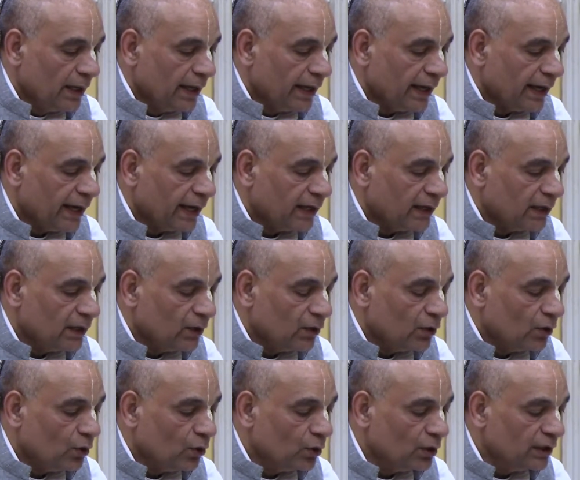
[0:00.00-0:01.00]
And
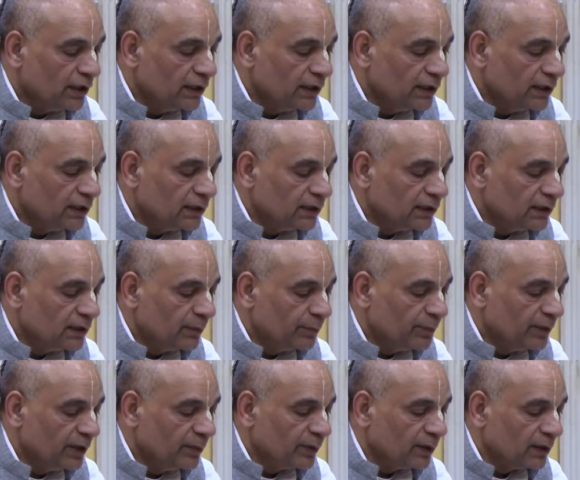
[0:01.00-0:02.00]
only the
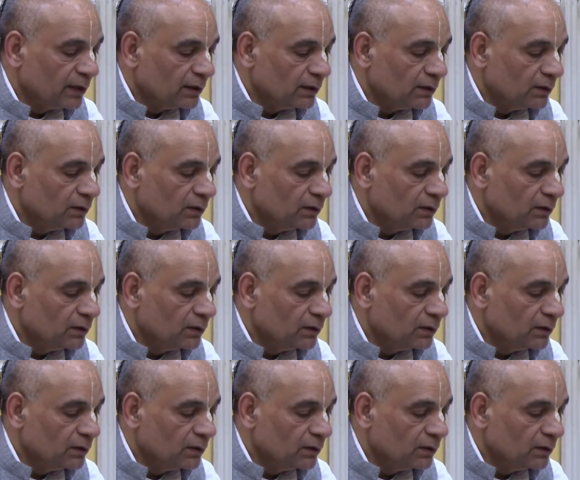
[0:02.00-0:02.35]
people